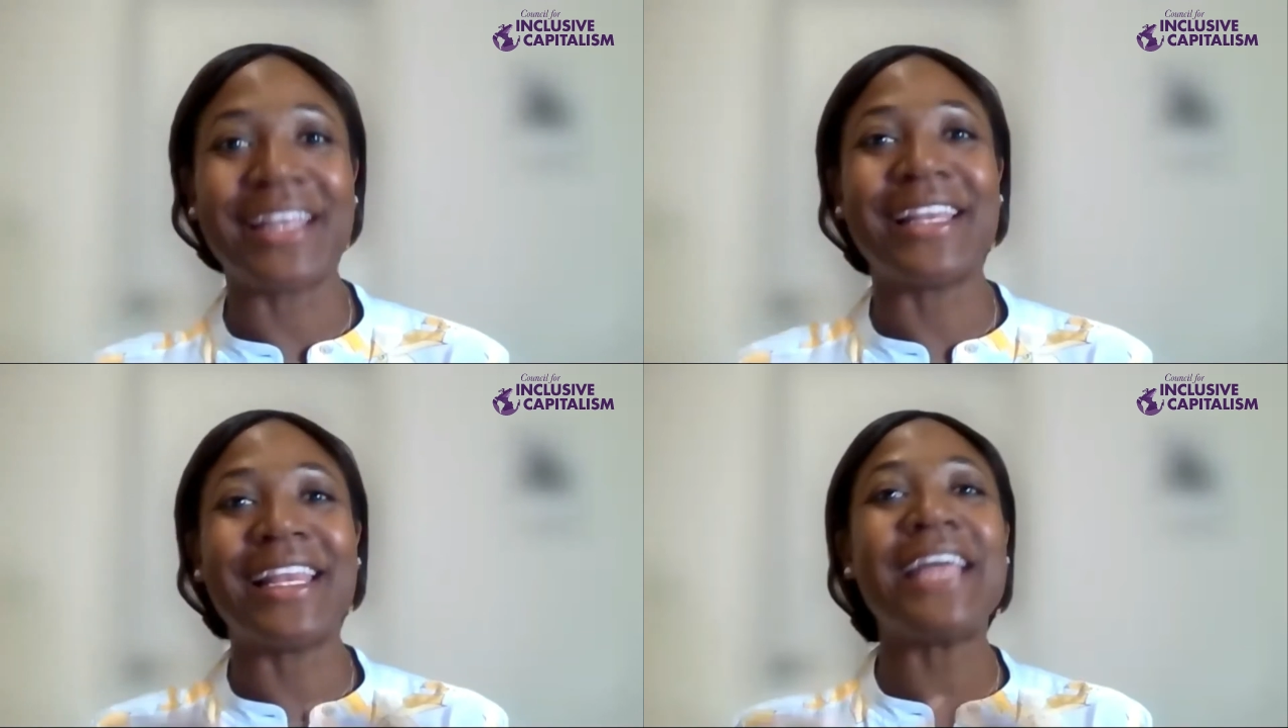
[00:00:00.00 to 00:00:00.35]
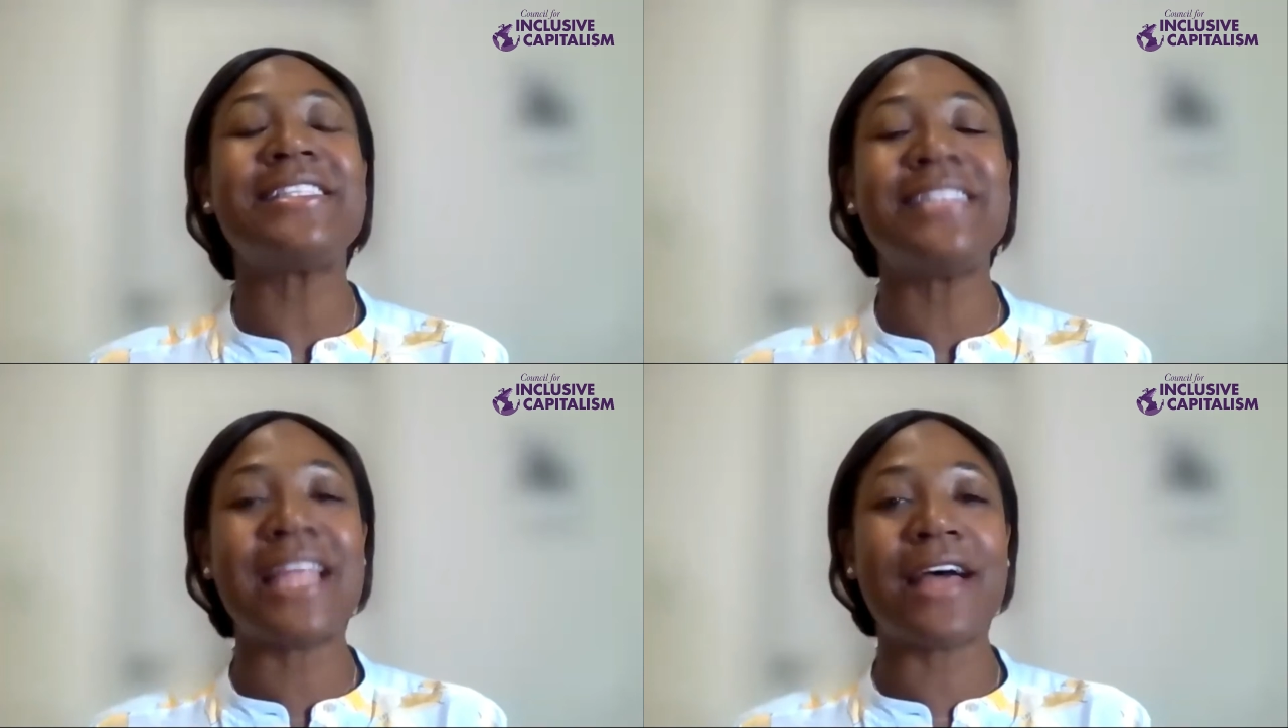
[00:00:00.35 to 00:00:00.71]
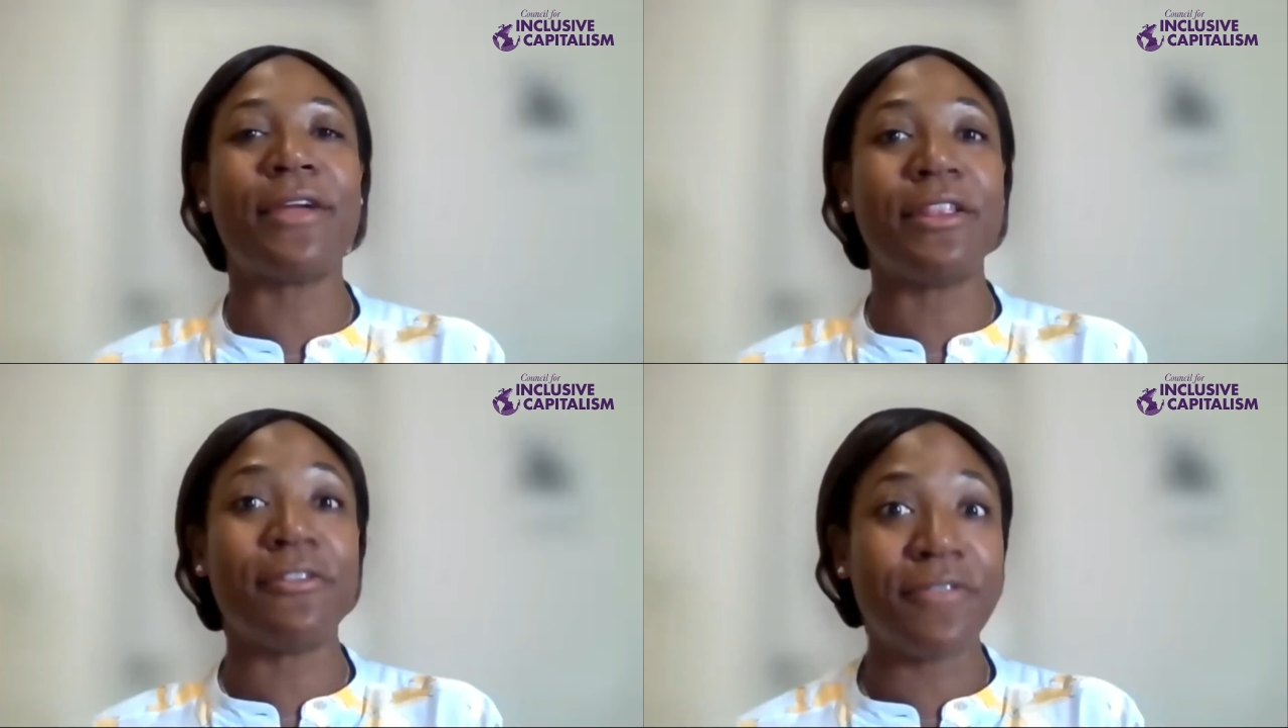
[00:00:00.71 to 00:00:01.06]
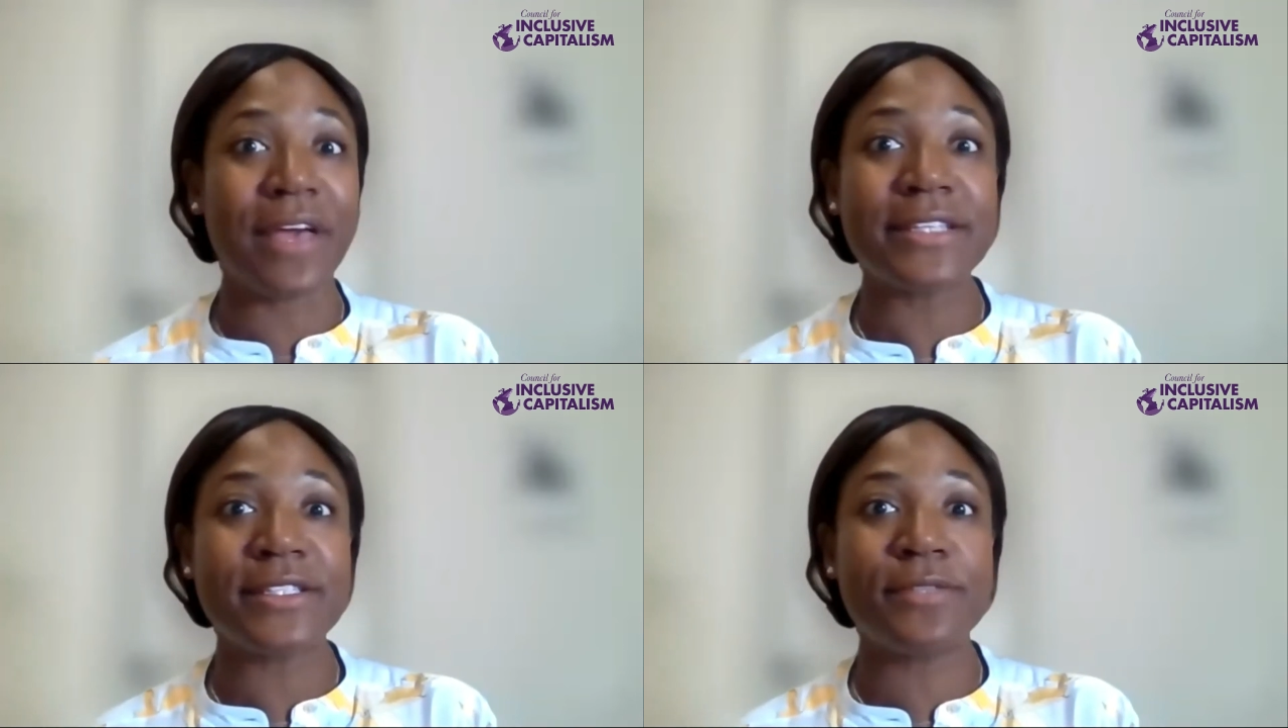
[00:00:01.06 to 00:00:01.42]
Let's now
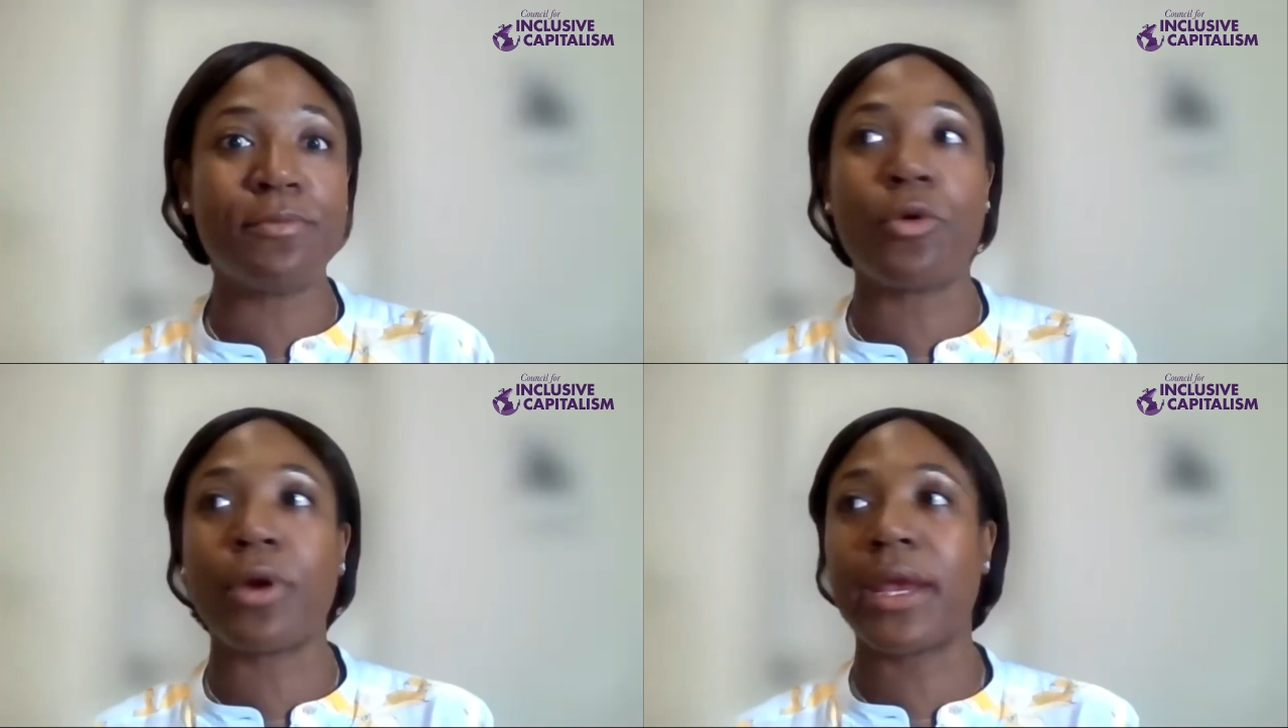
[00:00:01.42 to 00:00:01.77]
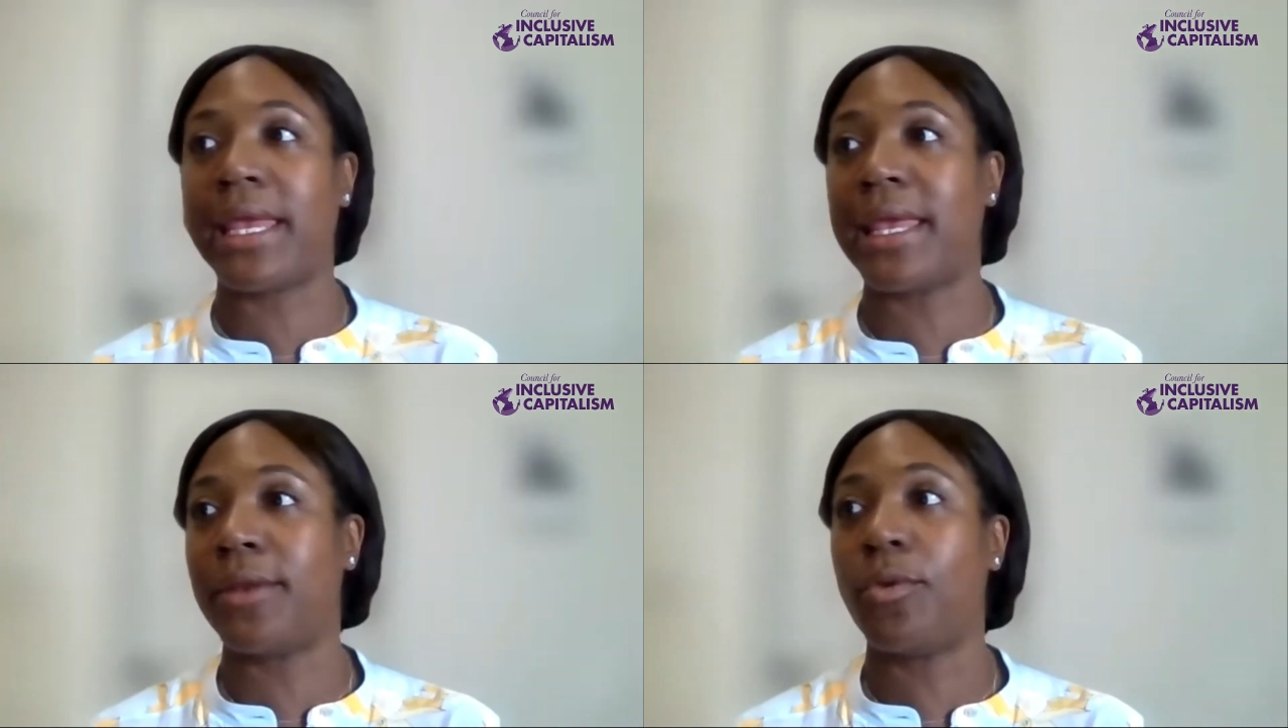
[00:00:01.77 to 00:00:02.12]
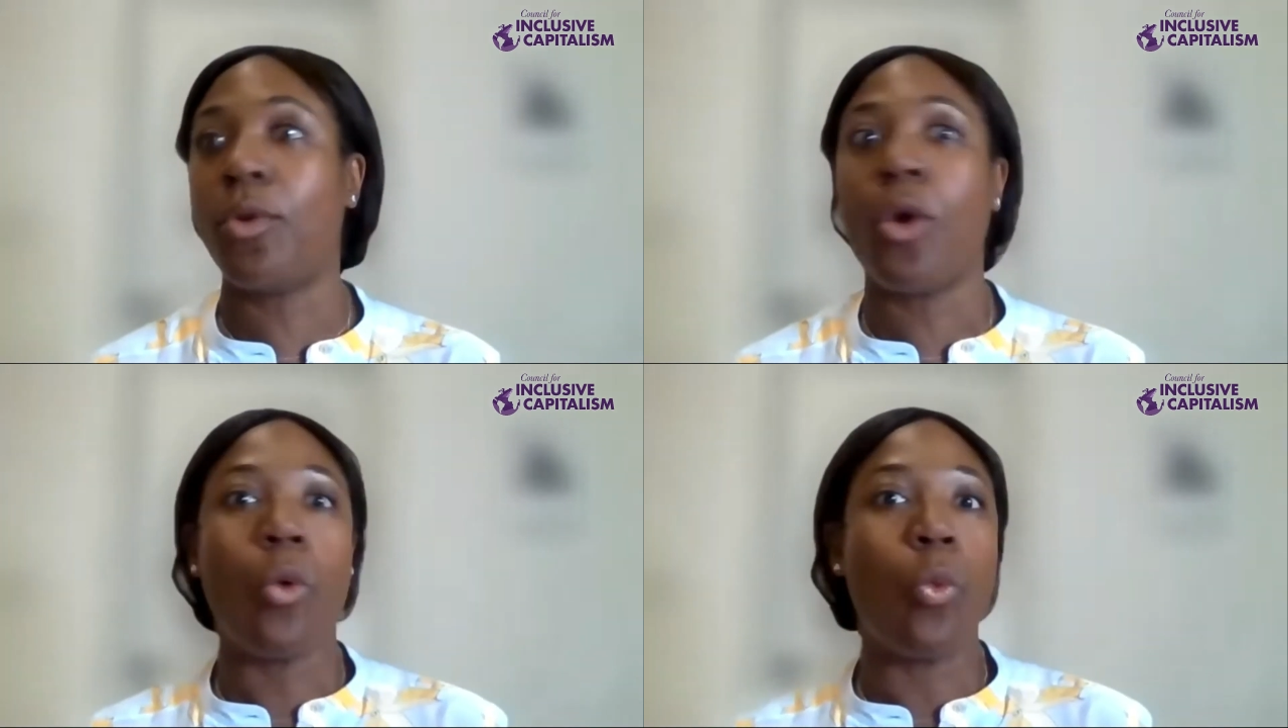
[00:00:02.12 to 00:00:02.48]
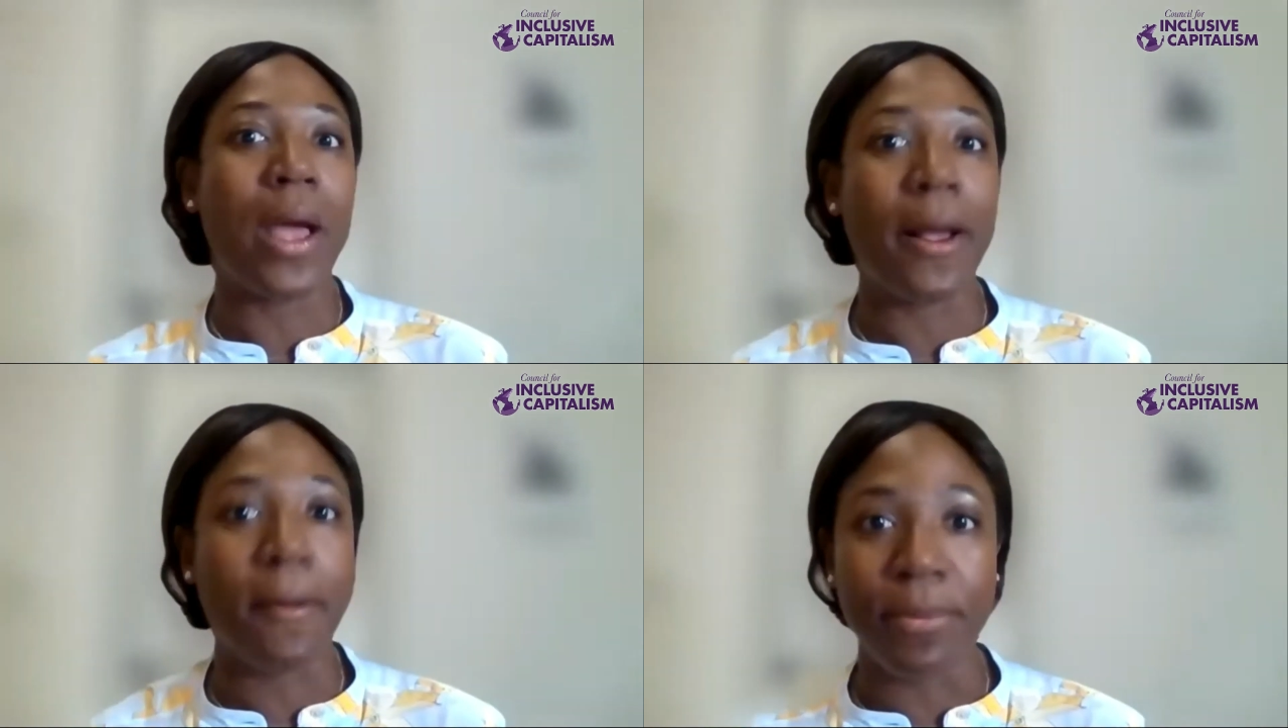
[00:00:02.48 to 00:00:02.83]
invest more in
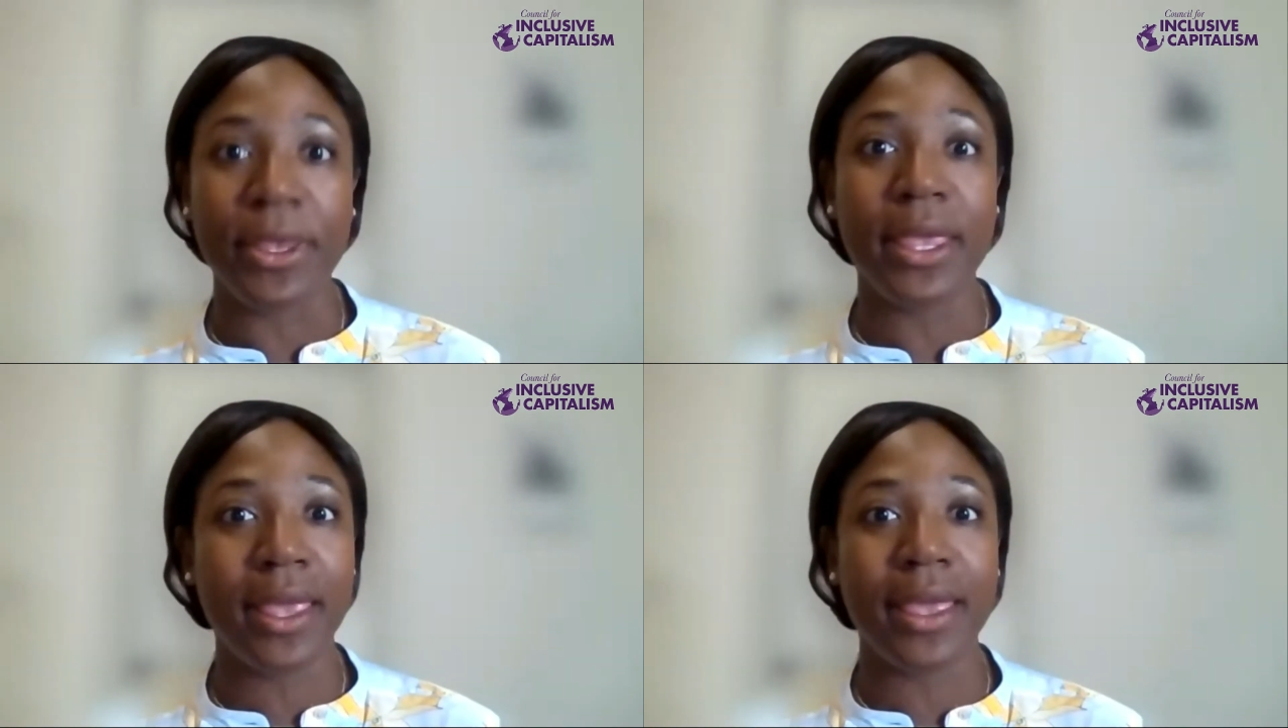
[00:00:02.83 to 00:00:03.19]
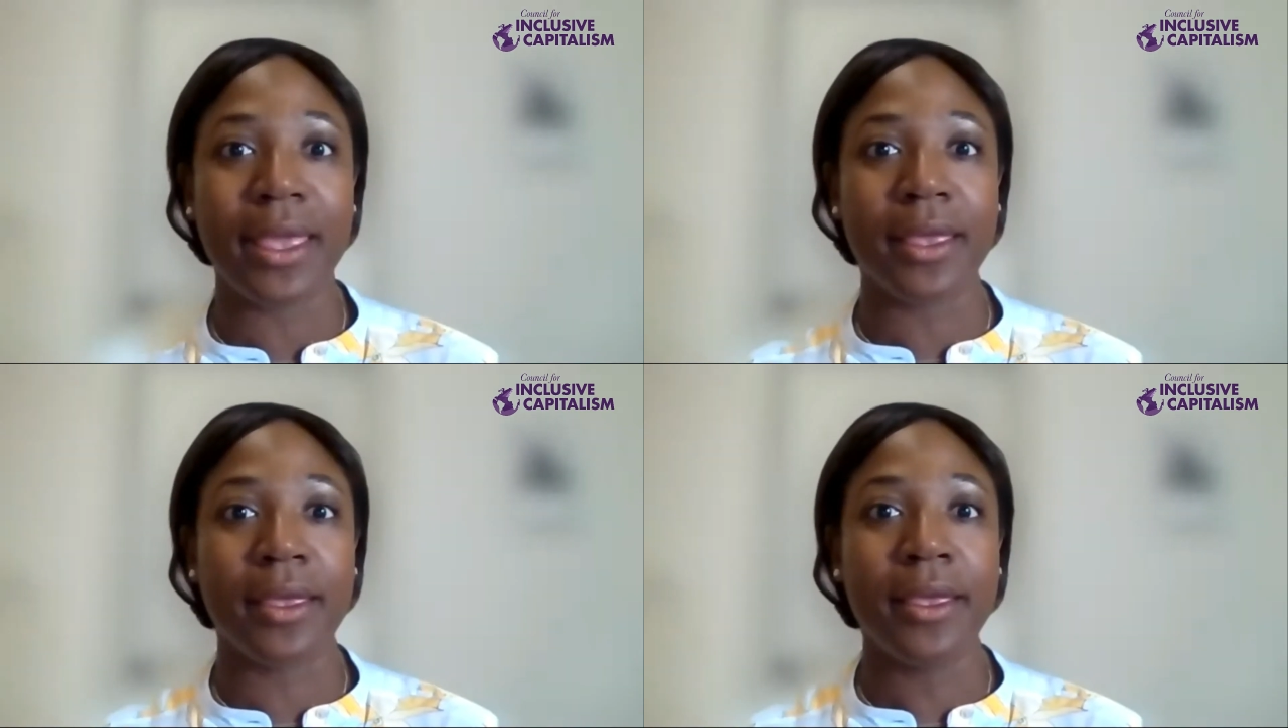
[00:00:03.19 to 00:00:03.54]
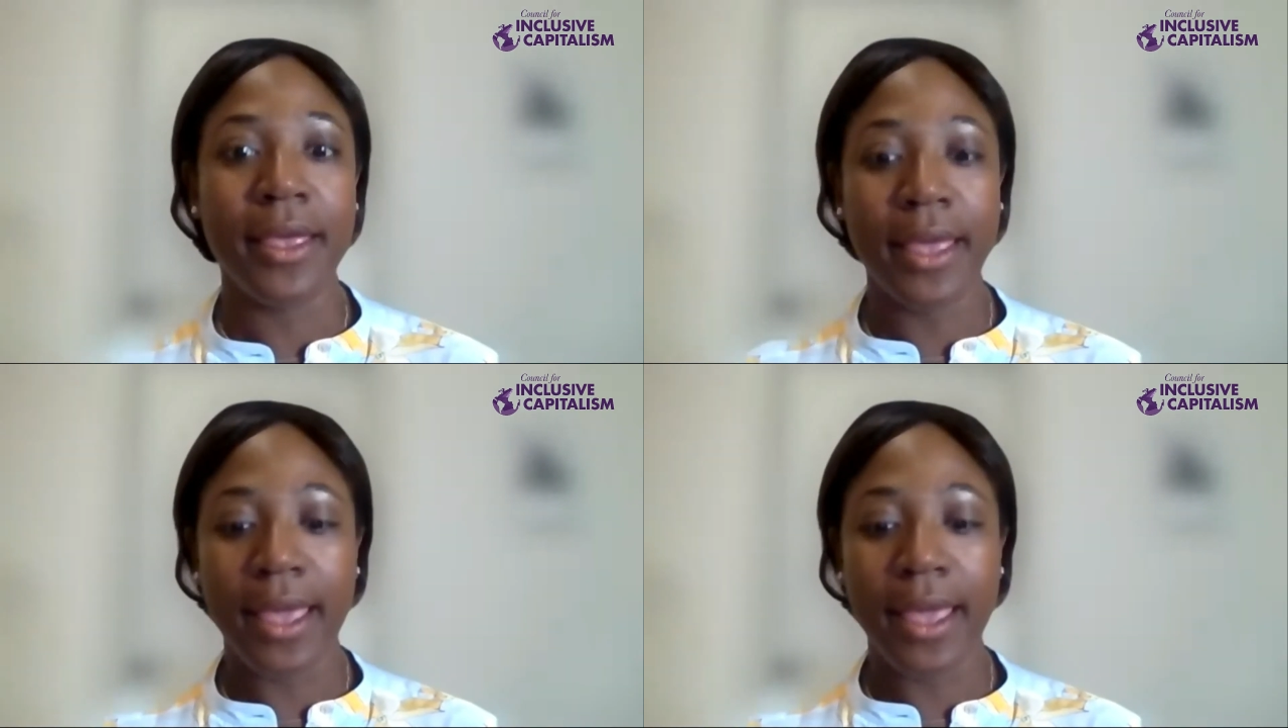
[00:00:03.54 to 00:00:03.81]
well-being